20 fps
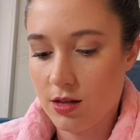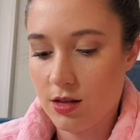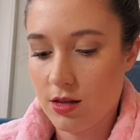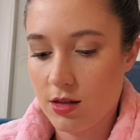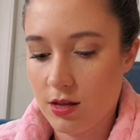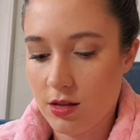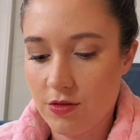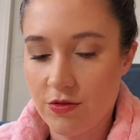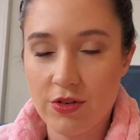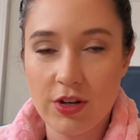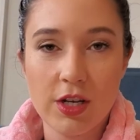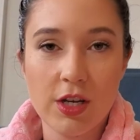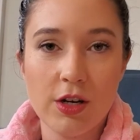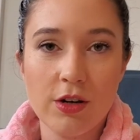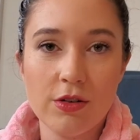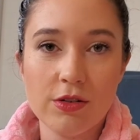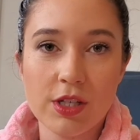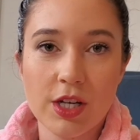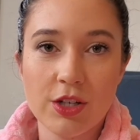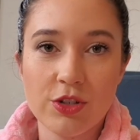The
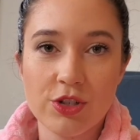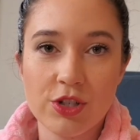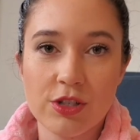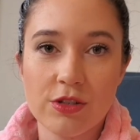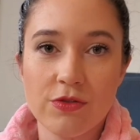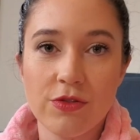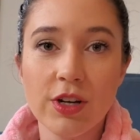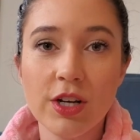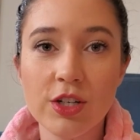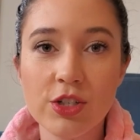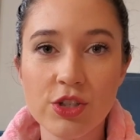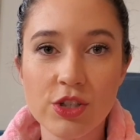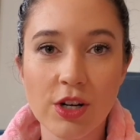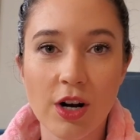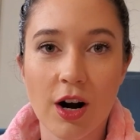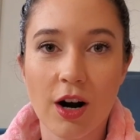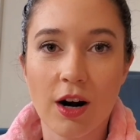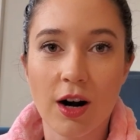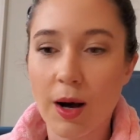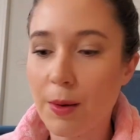videos I just finished
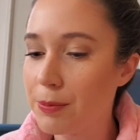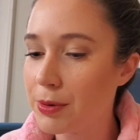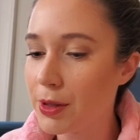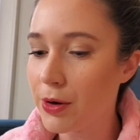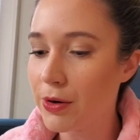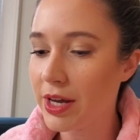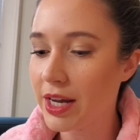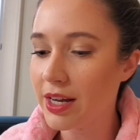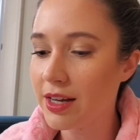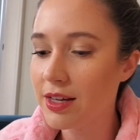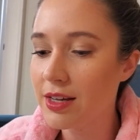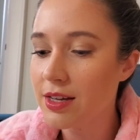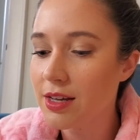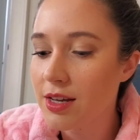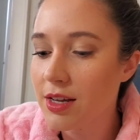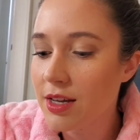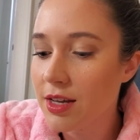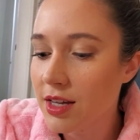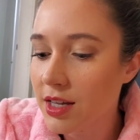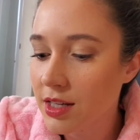are uploading,
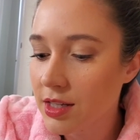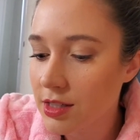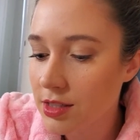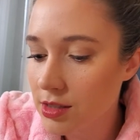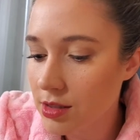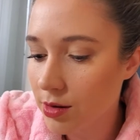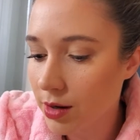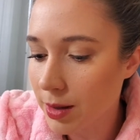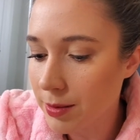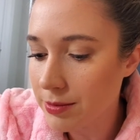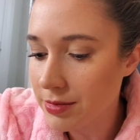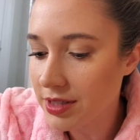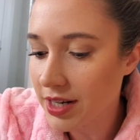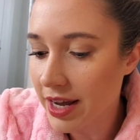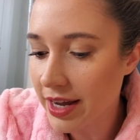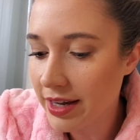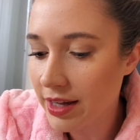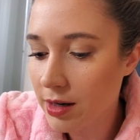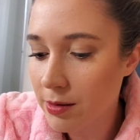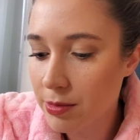so I'm
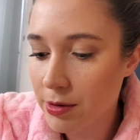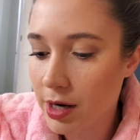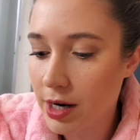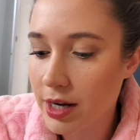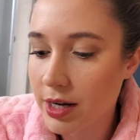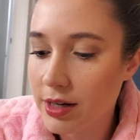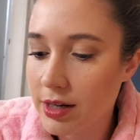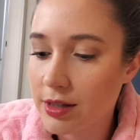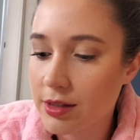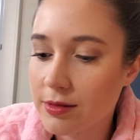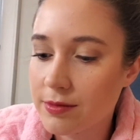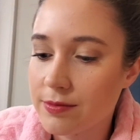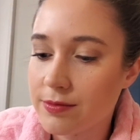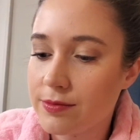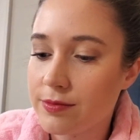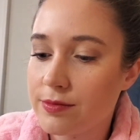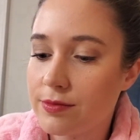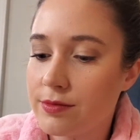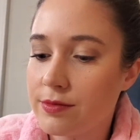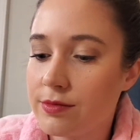taking a break.
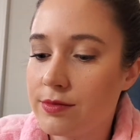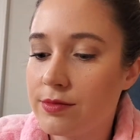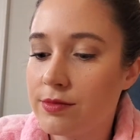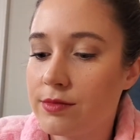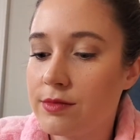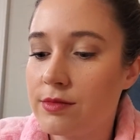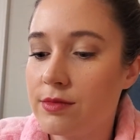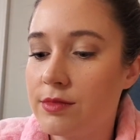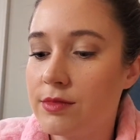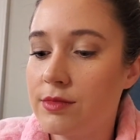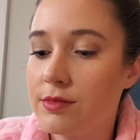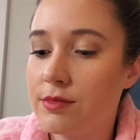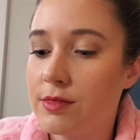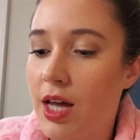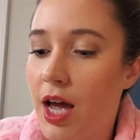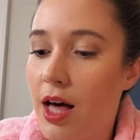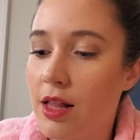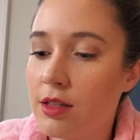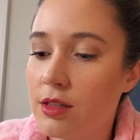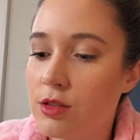
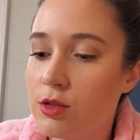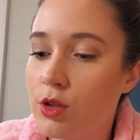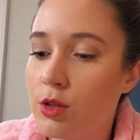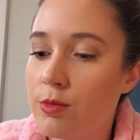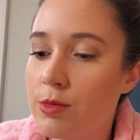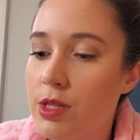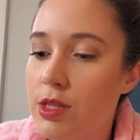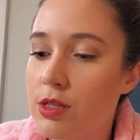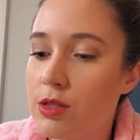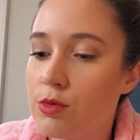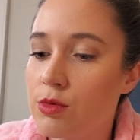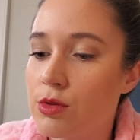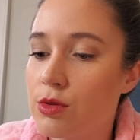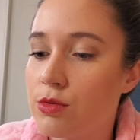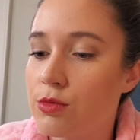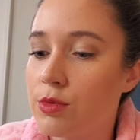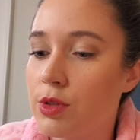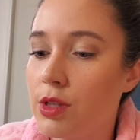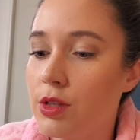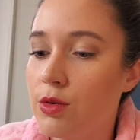Alex told me this was a
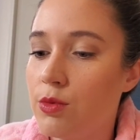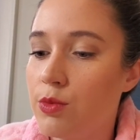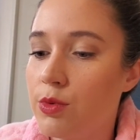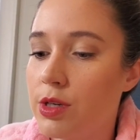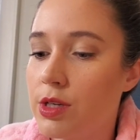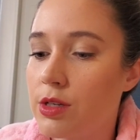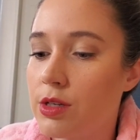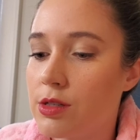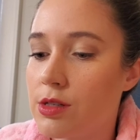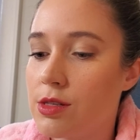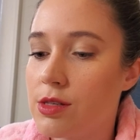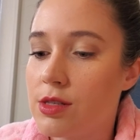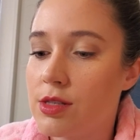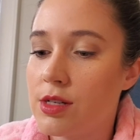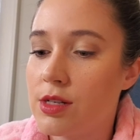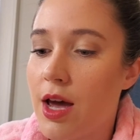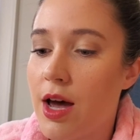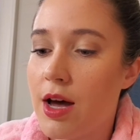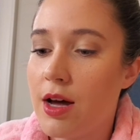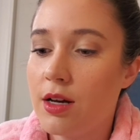really weird
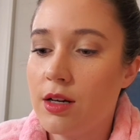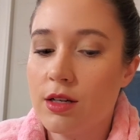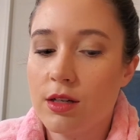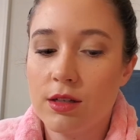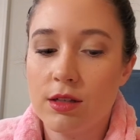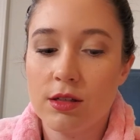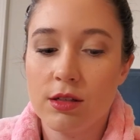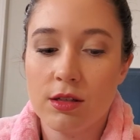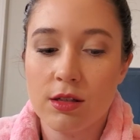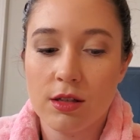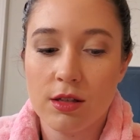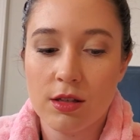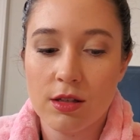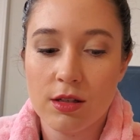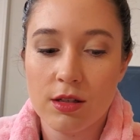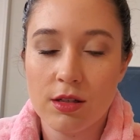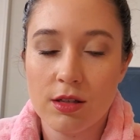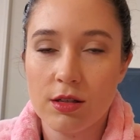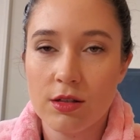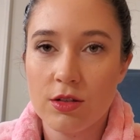snack.
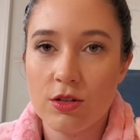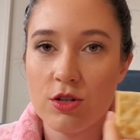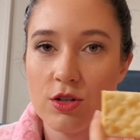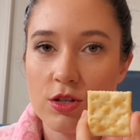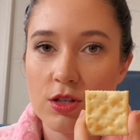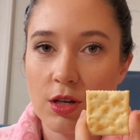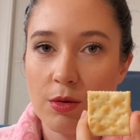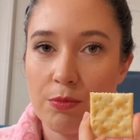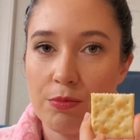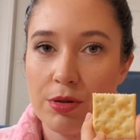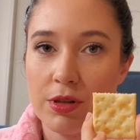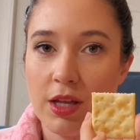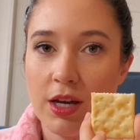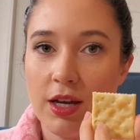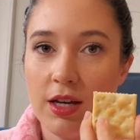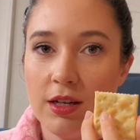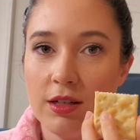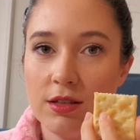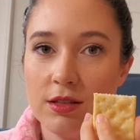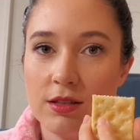Just like
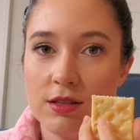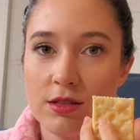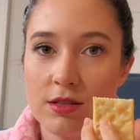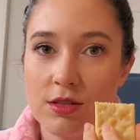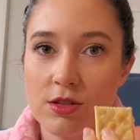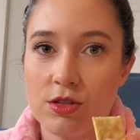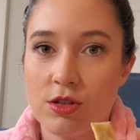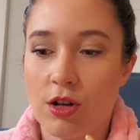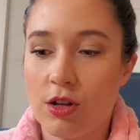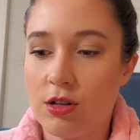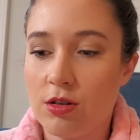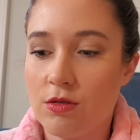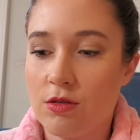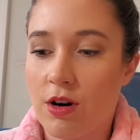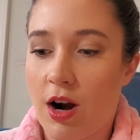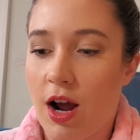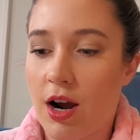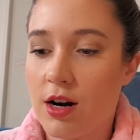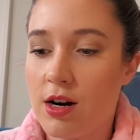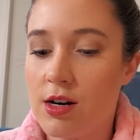plain salt
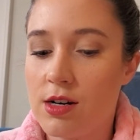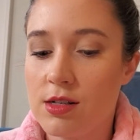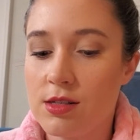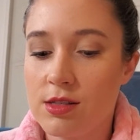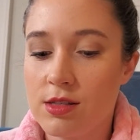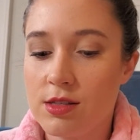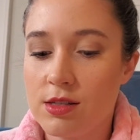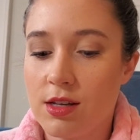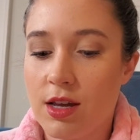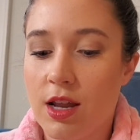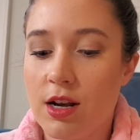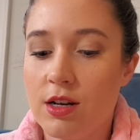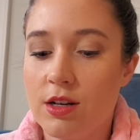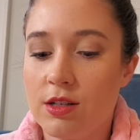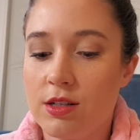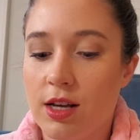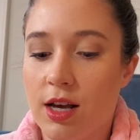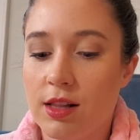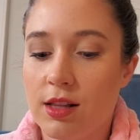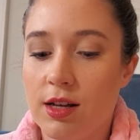crackers and
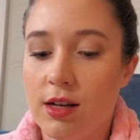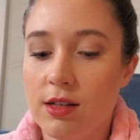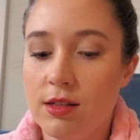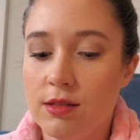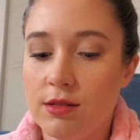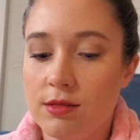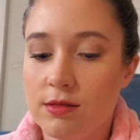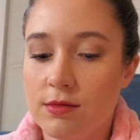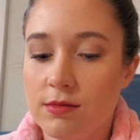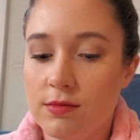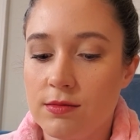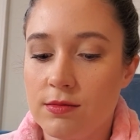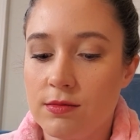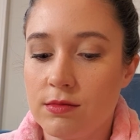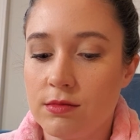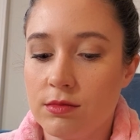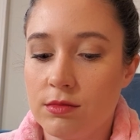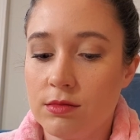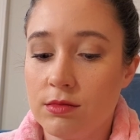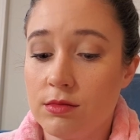Nutella.
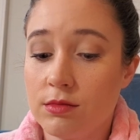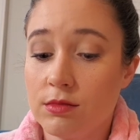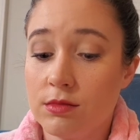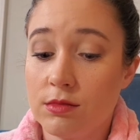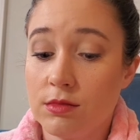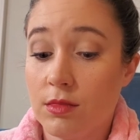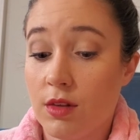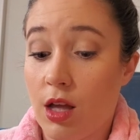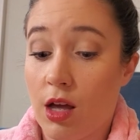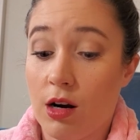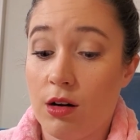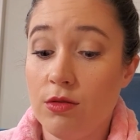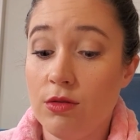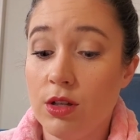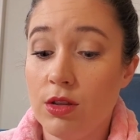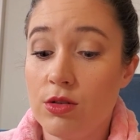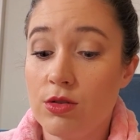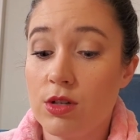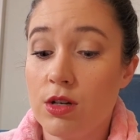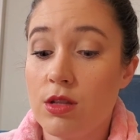I don't think
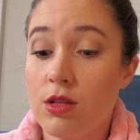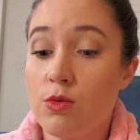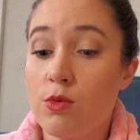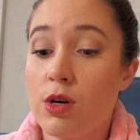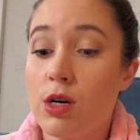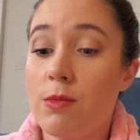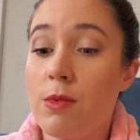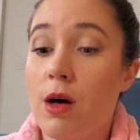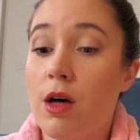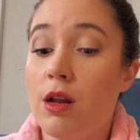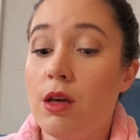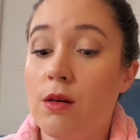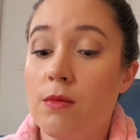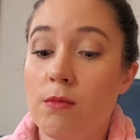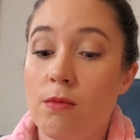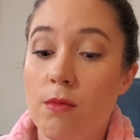there's anything weird about it.